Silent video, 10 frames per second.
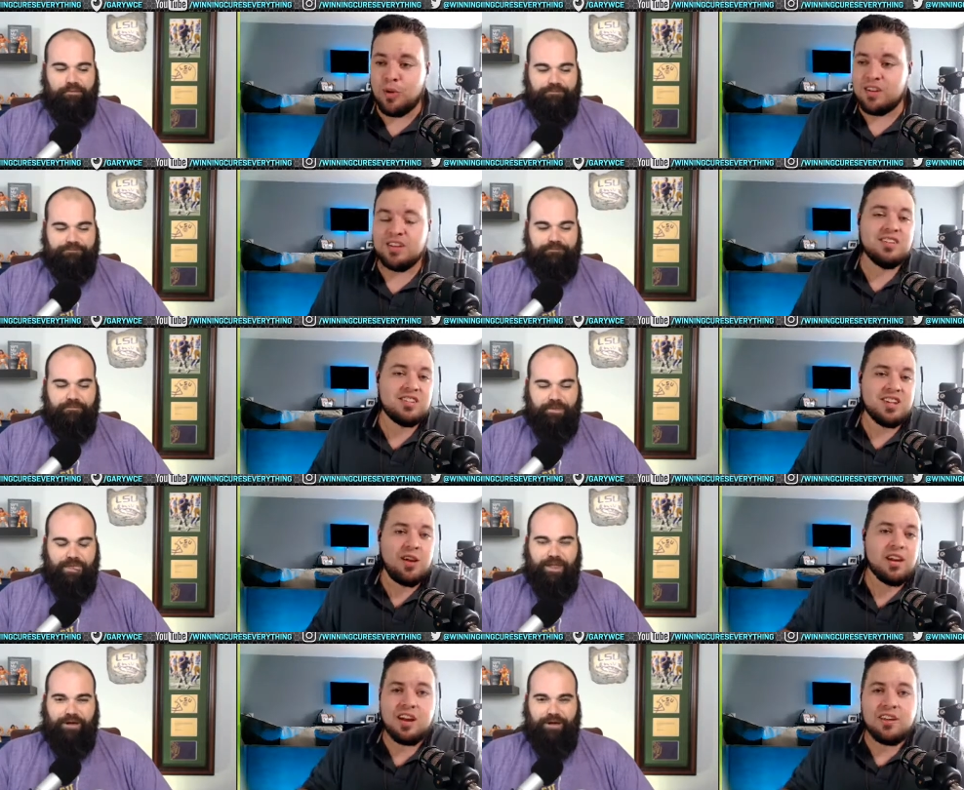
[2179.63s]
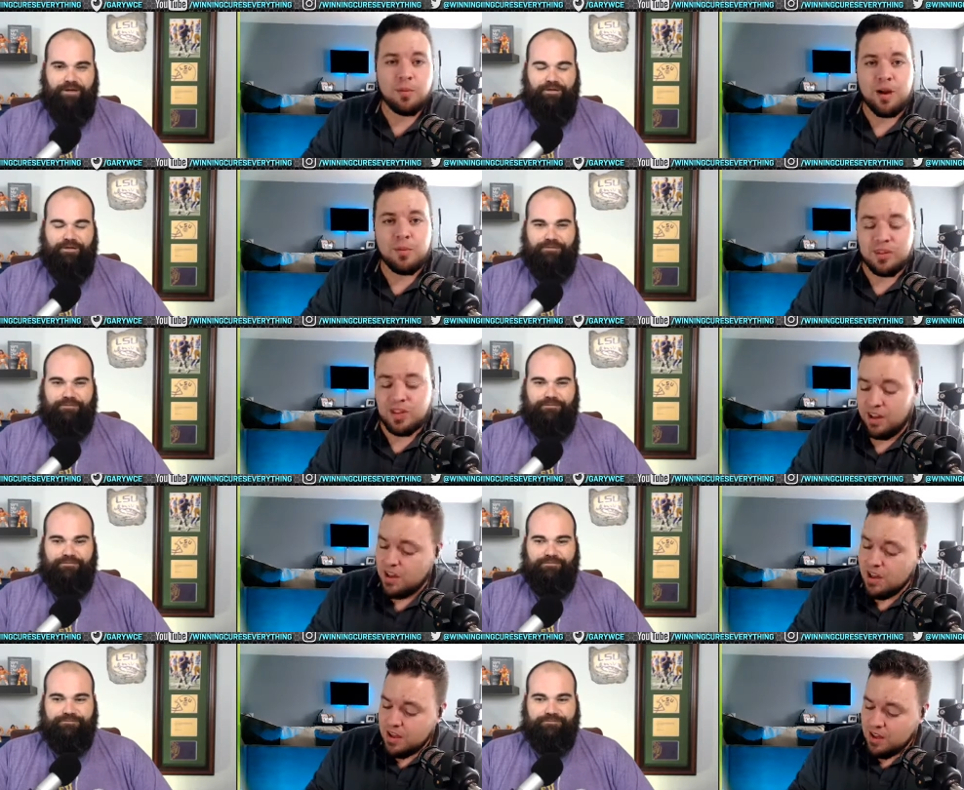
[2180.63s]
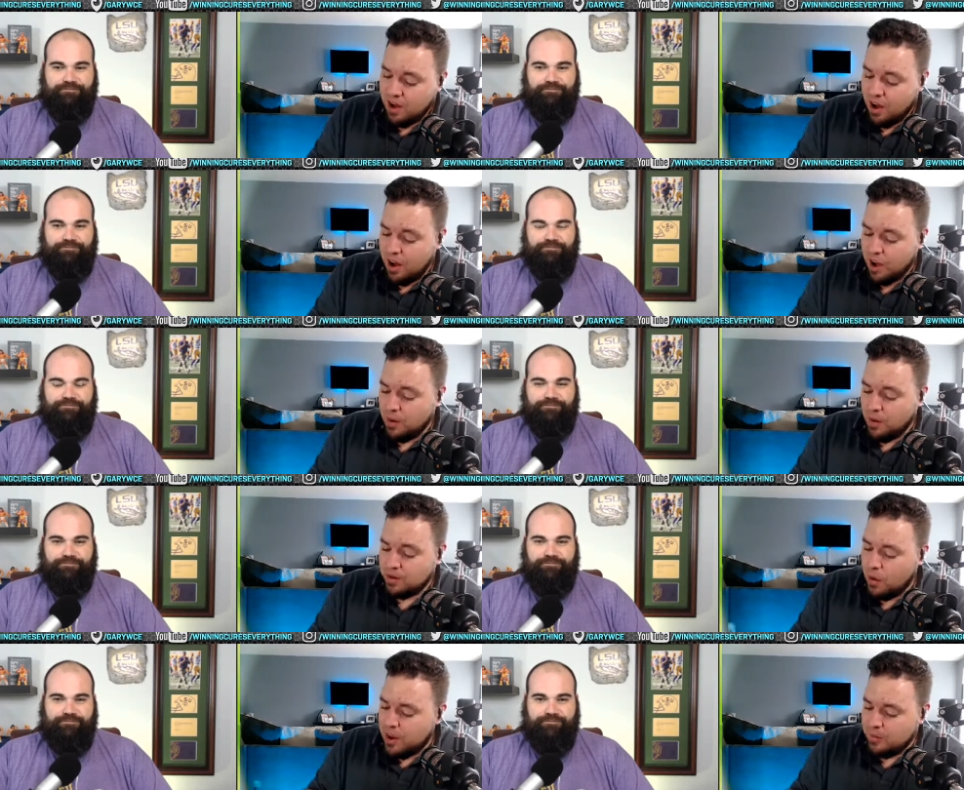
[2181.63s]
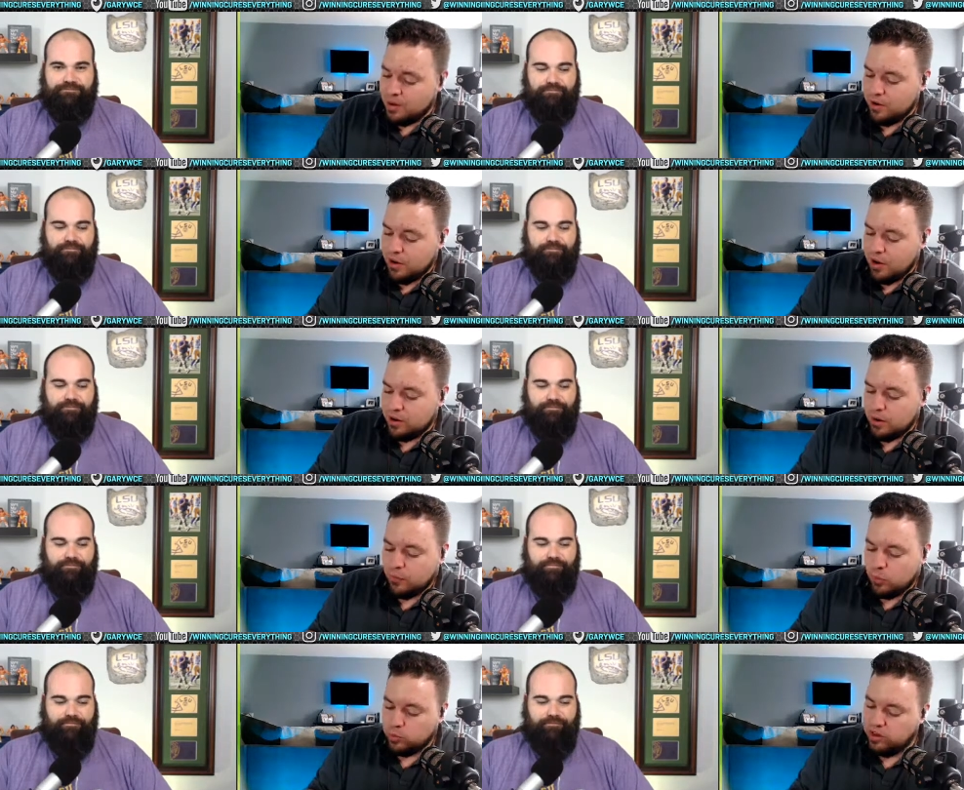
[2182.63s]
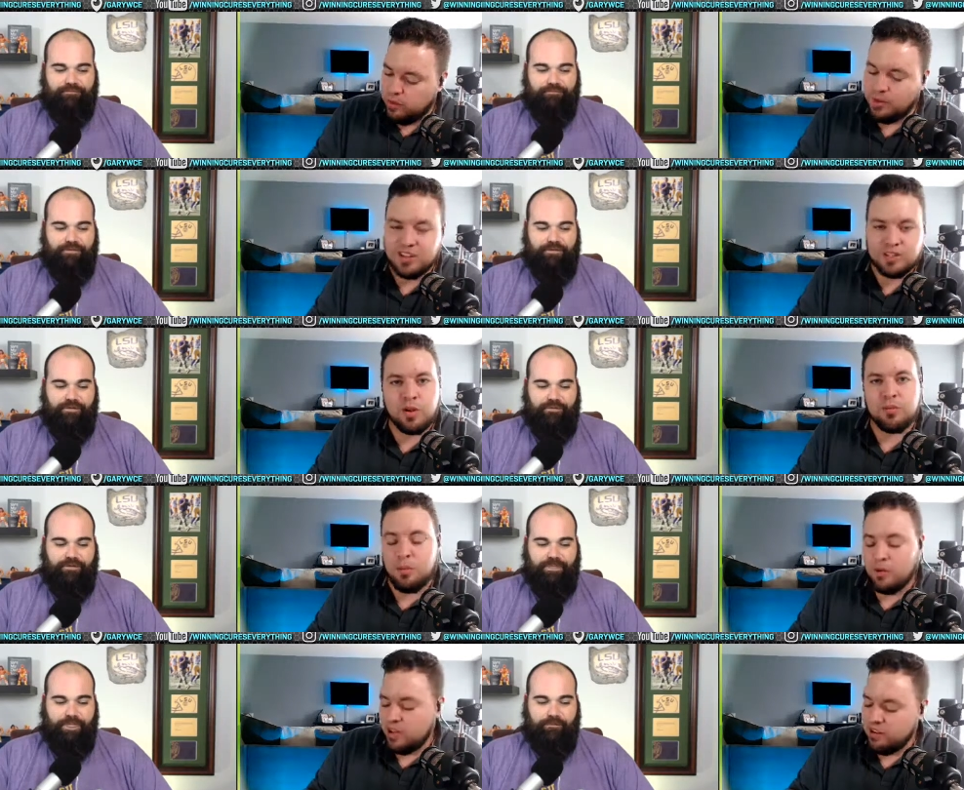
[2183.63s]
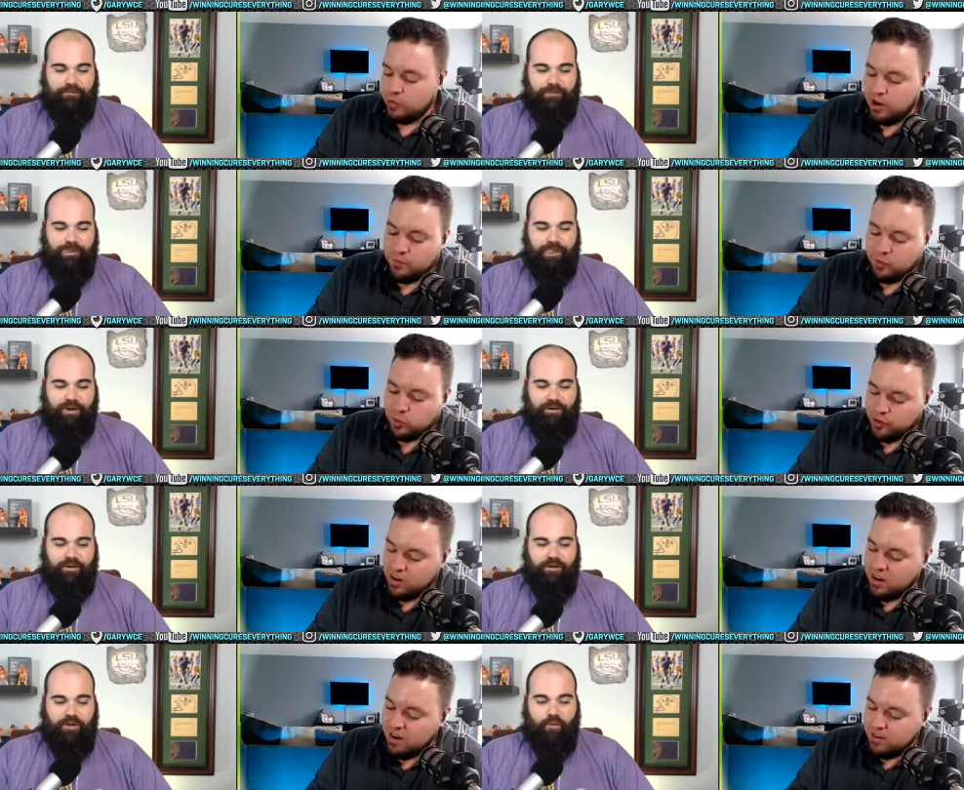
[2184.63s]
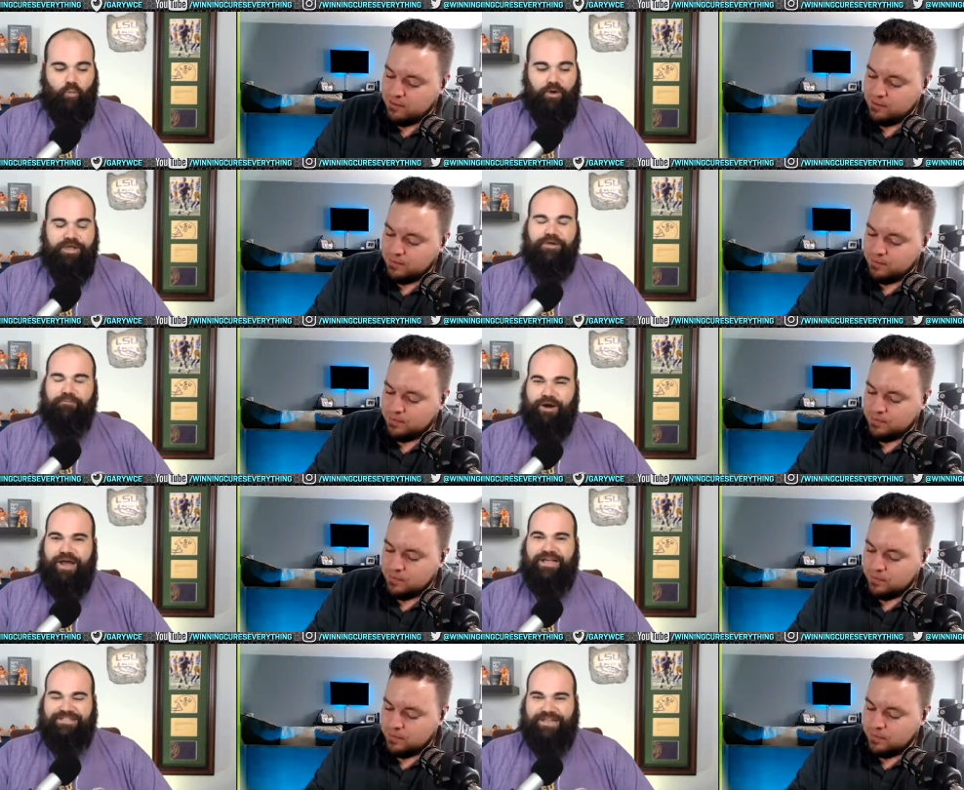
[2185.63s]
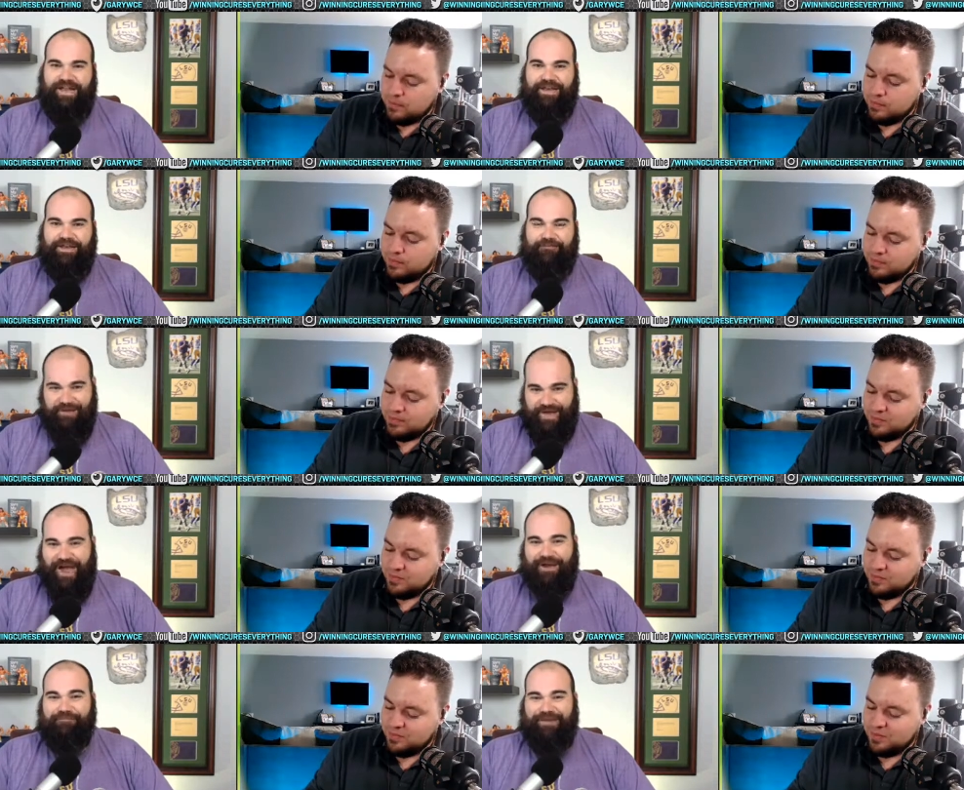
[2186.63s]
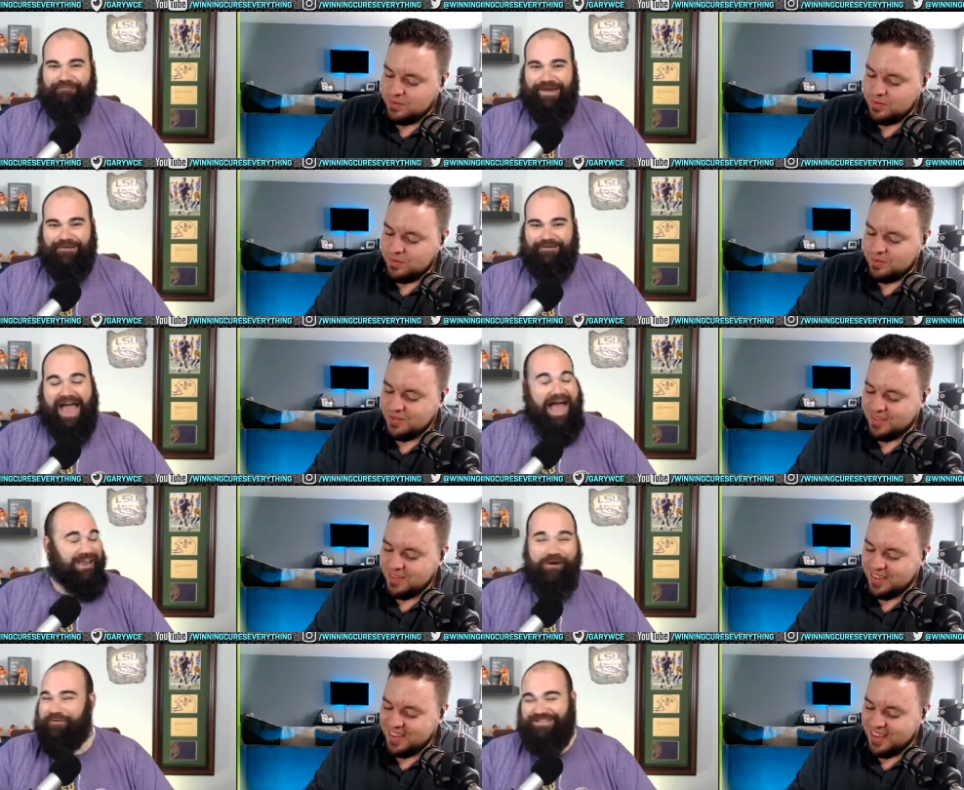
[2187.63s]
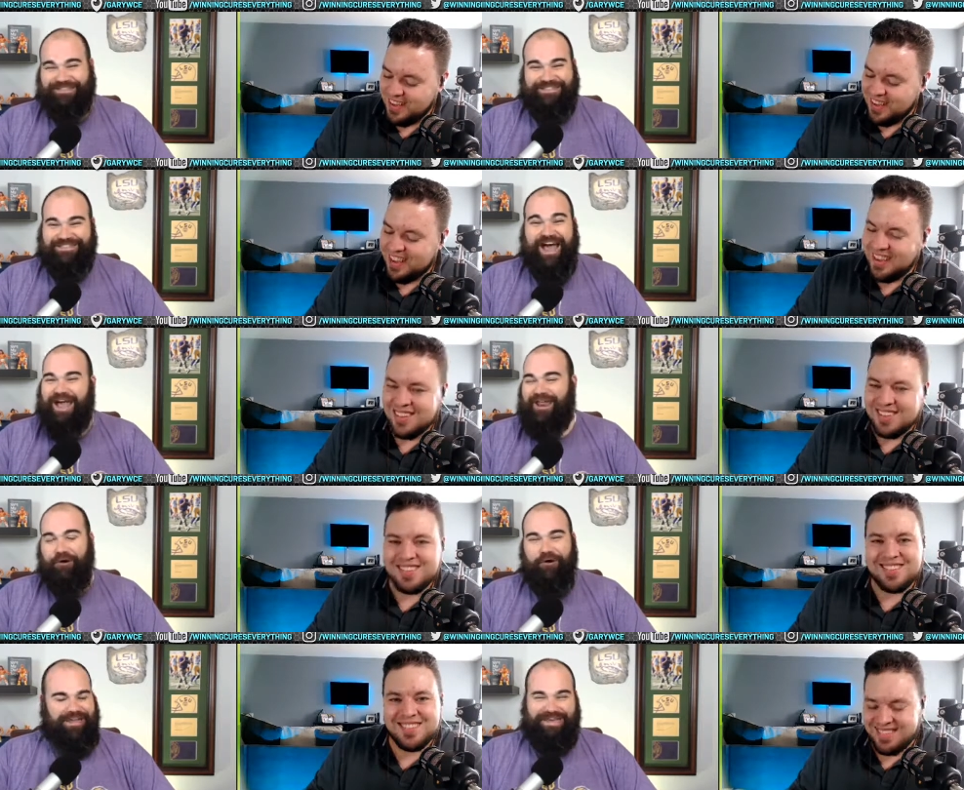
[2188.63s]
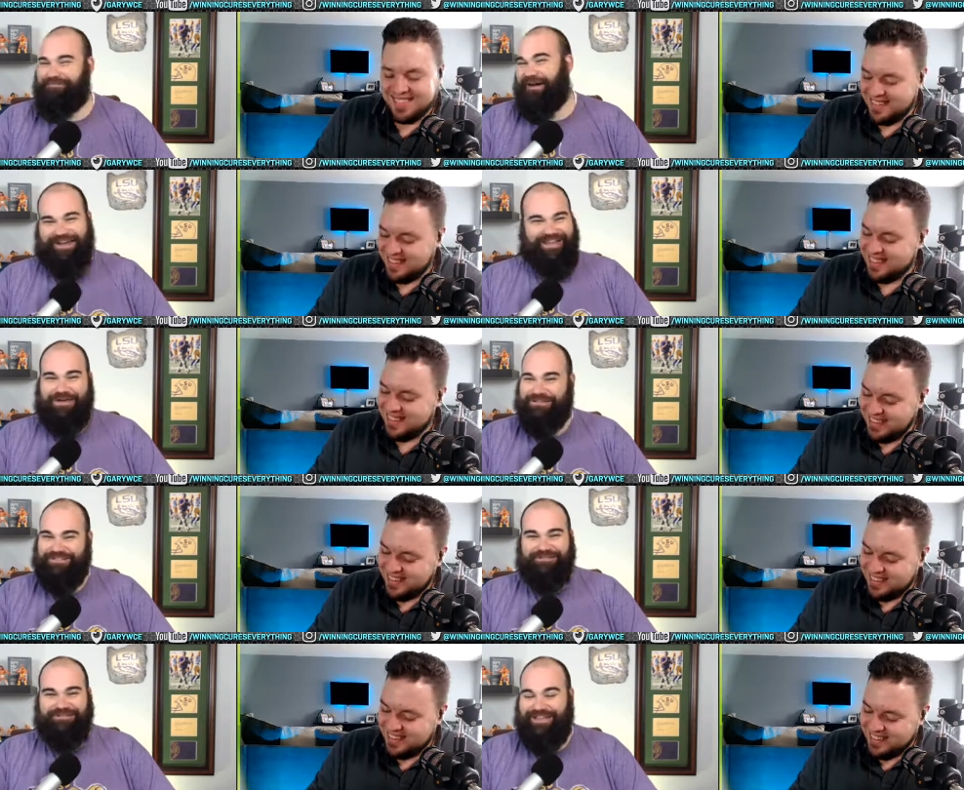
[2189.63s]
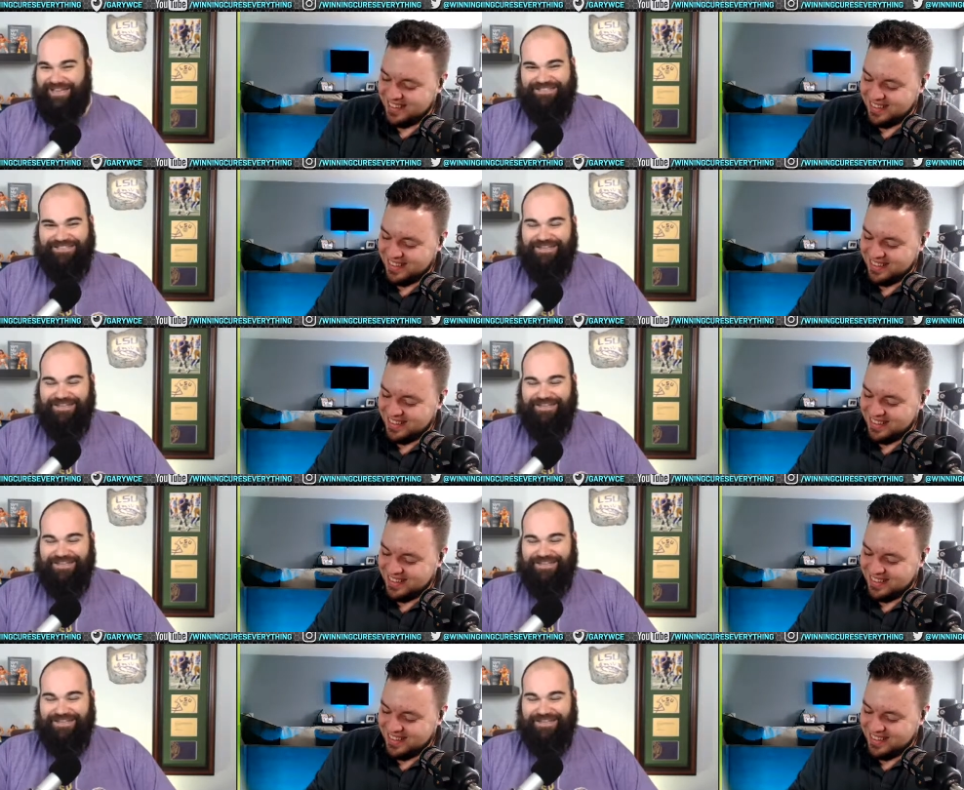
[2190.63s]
Speaker 1: I got no problem with that. Go ahead and give me your fourth one here, because we both had Notre Dame for three.
Speaker 2: William Brice Stadium, the cockpit, baby. I know this is not on anybody else's list,